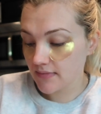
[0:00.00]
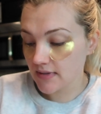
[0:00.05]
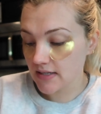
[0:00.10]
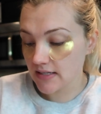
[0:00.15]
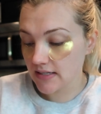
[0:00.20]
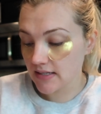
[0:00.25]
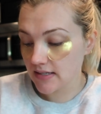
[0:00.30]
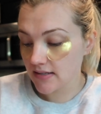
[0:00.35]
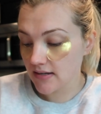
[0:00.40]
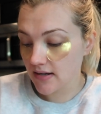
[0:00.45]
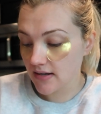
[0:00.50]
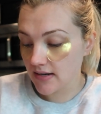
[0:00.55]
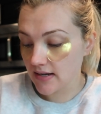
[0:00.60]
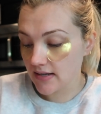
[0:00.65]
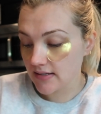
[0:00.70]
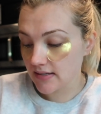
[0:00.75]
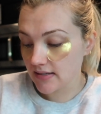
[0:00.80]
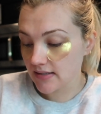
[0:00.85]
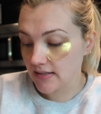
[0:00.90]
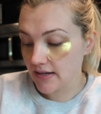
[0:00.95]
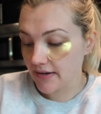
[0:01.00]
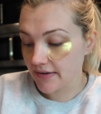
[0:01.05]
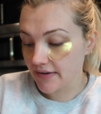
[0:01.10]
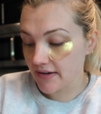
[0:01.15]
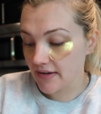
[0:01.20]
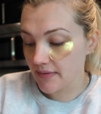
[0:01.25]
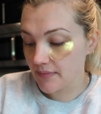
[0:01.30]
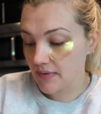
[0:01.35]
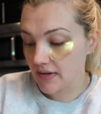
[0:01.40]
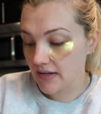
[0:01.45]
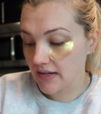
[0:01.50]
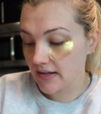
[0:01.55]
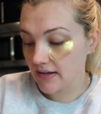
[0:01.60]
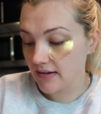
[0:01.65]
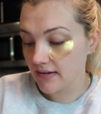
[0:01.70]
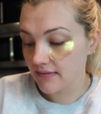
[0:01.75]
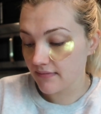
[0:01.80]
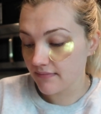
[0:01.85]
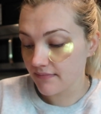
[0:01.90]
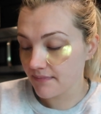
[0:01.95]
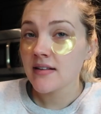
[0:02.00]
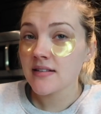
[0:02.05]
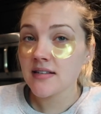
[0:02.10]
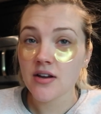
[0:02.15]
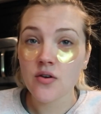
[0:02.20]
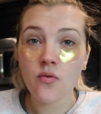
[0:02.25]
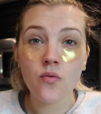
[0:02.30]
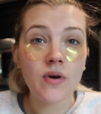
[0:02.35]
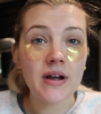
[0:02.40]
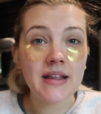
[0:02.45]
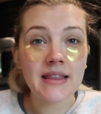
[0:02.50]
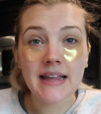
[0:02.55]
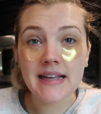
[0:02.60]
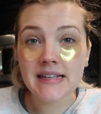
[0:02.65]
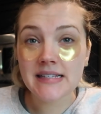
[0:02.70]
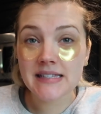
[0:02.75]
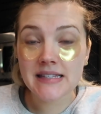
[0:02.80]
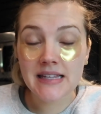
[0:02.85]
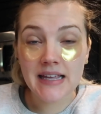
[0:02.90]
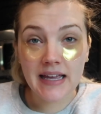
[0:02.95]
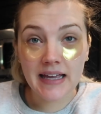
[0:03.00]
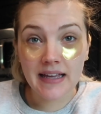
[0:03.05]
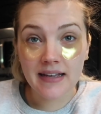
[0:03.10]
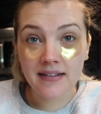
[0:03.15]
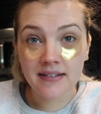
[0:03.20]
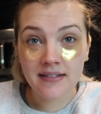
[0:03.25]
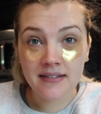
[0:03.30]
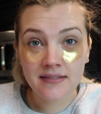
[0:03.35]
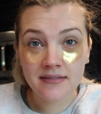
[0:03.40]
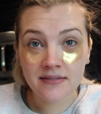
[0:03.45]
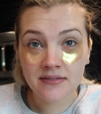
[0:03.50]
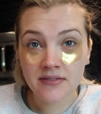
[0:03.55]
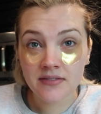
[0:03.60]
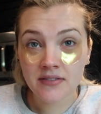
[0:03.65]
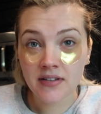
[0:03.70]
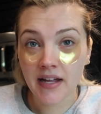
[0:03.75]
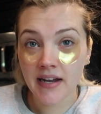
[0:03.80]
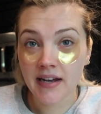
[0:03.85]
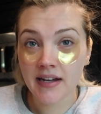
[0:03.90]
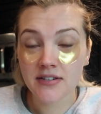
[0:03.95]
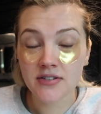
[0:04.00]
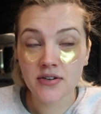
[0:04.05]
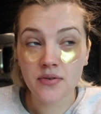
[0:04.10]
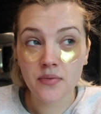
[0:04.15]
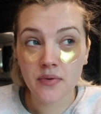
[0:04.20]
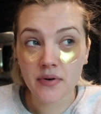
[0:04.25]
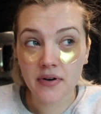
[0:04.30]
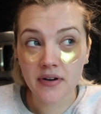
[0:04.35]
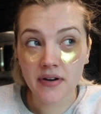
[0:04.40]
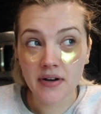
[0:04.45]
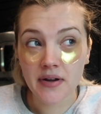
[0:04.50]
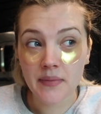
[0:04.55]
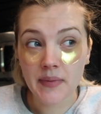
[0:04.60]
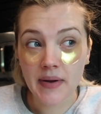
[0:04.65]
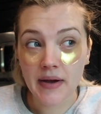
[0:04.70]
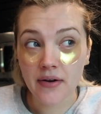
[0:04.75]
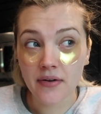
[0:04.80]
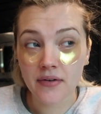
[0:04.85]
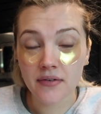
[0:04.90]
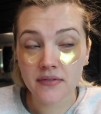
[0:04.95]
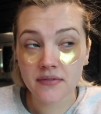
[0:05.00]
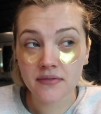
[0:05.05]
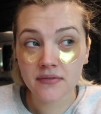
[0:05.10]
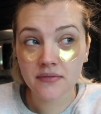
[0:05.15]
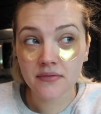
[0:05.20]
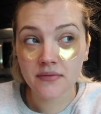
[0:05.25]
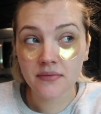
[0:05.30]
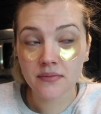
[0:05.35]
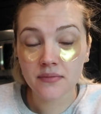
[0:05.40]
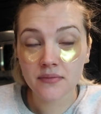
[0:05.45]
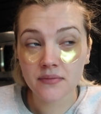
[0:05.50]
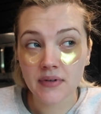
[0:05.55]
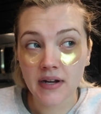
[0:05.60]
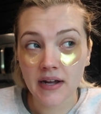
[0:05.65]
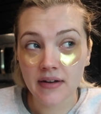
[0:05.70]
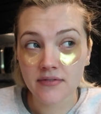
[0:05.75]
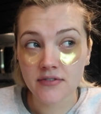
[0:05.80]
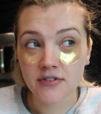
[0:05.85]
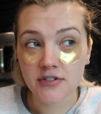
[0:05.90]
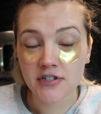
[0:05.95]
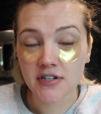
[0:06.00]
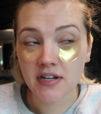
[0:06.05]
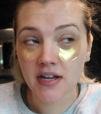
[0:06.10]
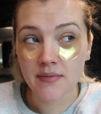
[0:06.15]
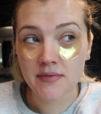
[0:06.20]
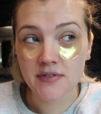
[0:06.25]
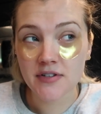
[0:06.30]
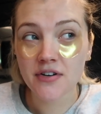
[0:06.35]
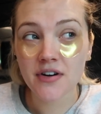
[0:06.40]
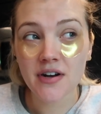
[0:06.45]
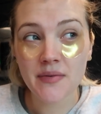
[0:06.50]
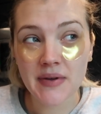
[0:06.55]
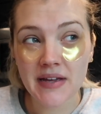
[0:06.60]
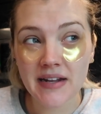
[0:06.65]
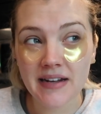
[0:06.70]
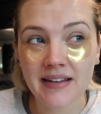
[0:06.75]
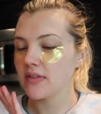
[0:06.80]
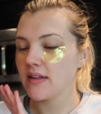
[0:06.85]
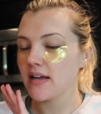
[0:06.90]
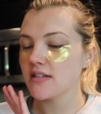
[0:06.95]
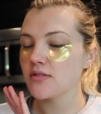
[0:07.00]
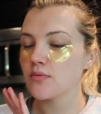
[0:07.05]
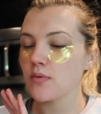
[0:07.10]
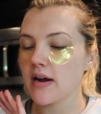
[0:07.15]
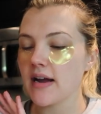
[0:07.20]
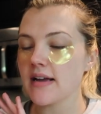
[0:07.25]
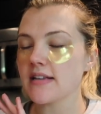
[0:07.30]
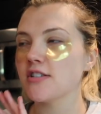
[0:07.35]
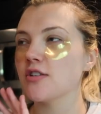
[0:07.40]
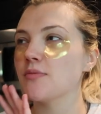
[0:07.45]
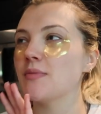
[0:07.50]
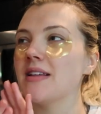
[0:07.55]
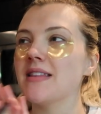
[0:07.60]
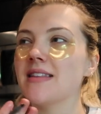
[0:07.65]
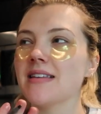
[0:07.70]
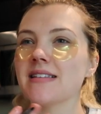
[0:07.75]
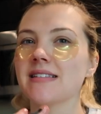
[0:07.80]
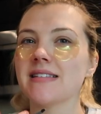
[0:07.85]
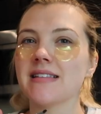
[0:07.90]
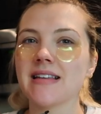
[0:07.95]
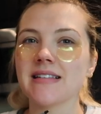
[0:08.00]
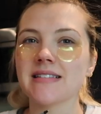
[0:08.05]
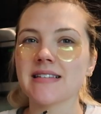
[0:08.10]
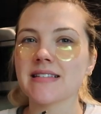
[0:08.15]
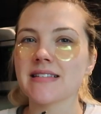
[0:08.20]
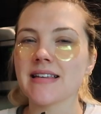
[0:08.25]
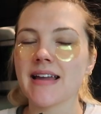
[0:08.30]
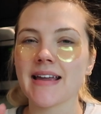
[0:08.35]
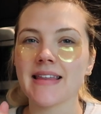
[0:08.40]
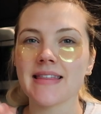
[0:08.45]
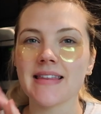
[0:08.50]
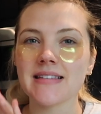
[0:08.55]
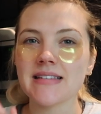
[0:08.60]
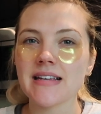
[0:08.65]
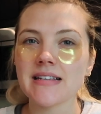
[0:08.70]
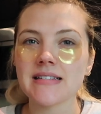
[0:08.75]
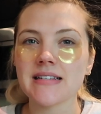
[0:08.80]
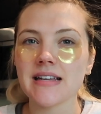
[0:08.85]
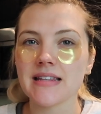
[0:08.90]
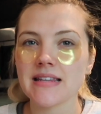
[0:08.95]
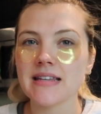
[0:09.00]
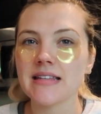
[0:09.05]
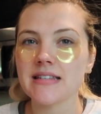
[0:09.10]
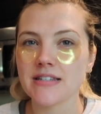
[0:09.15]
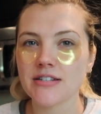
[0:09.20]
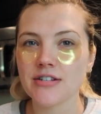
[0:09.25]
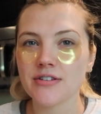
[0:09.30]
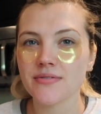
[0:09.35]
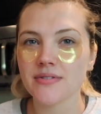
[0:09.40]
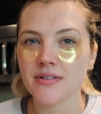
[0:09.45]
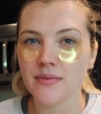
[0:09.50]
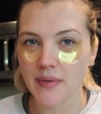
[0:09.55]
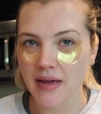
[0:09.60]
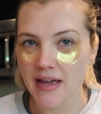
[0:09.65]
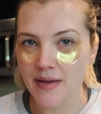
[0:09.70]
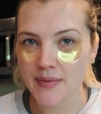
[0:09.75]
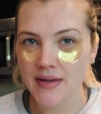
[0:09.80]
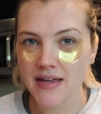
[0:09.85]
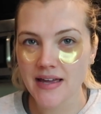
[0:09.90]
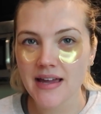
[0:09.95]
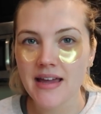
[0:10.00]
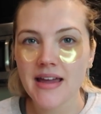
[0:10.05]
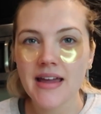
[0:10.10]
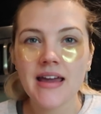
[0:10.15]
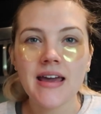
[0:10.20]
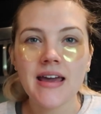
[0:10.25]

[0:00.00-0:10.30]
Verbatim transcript: This is not necessary, but it's like one less thing that I need to worry about after she comes. You know what I mean? That's why so many of these things, it's like this has nothing to do with the baby.